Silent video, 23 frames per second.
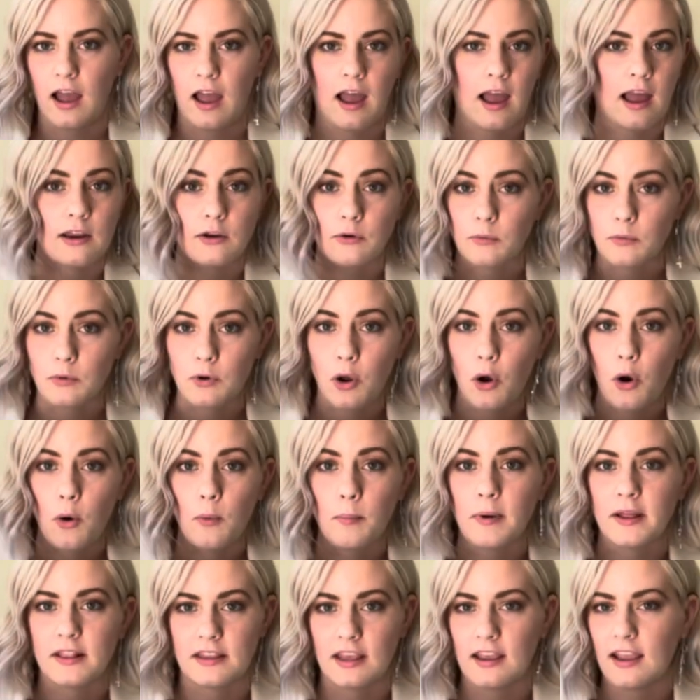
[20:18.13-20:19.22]
I don't know,
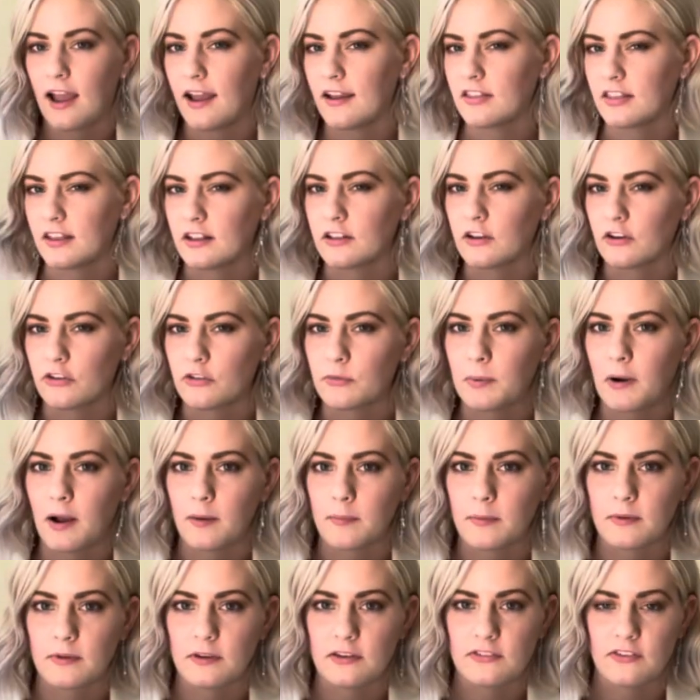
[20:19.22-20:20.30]
but I think there's
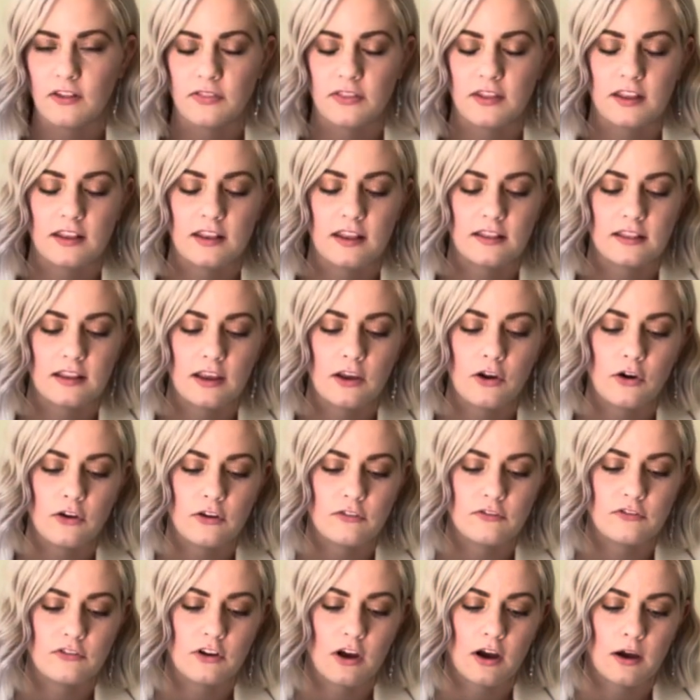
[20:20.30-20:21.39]
probably something that they could
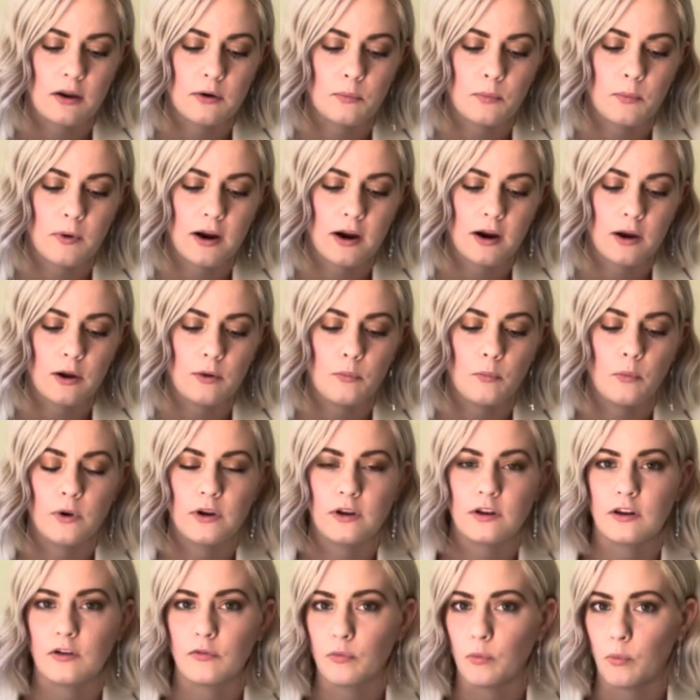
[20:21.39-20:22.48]
have done where it
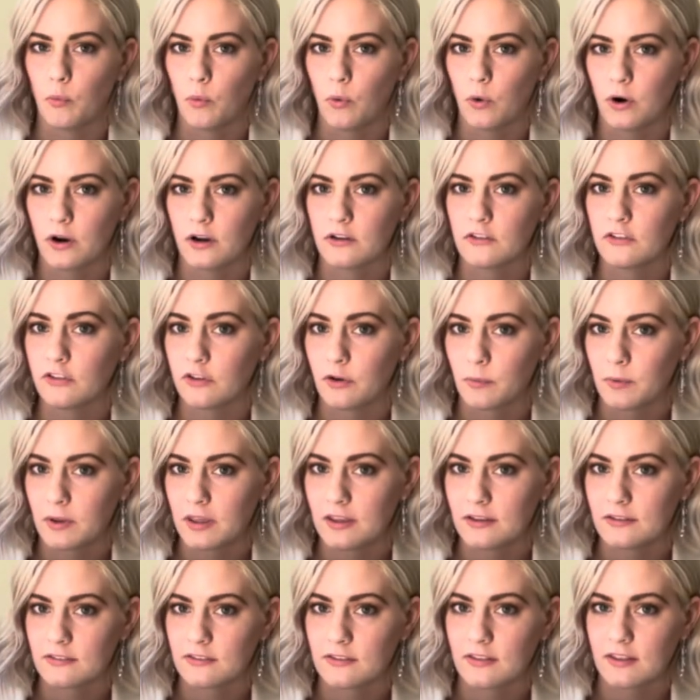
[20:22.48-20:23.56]
wouldn't have worn so
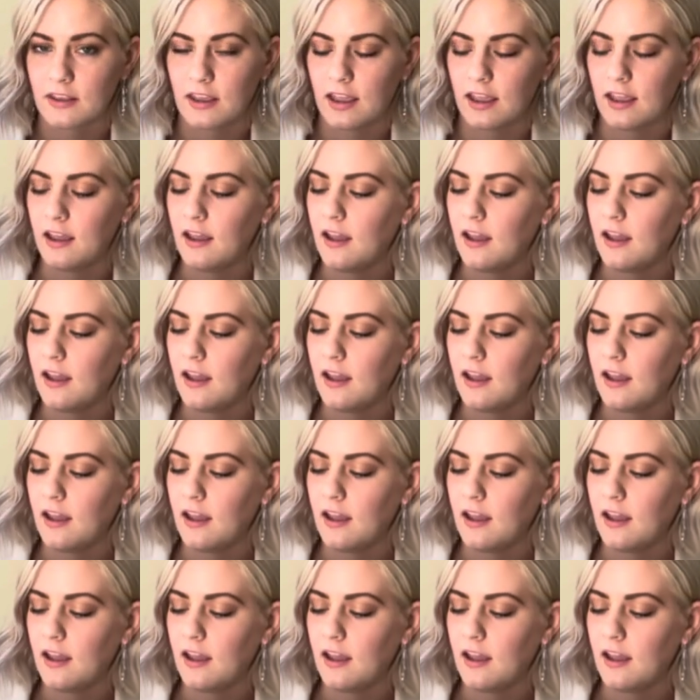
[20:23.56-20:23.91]
easily.